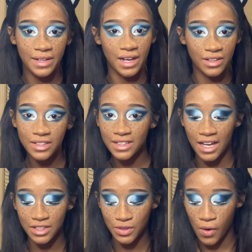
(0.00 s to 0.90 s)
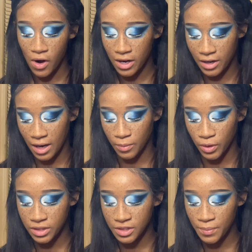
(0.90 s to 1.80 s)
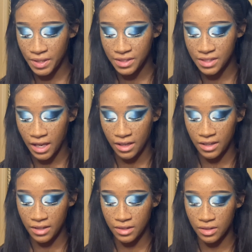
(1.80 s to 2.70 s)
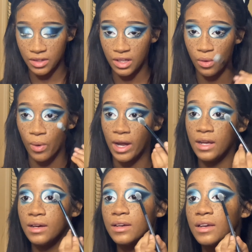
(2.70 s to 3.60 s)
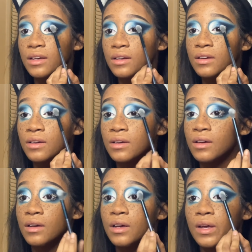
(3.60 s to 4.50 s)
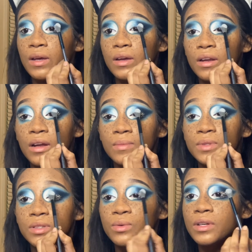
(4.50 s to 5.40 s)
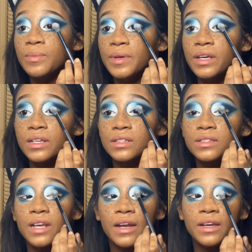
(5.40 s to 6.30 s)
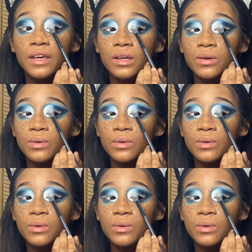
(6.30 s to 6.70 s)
now that that's on, I'm going to be taking the white again, and I'm just going to be setting it.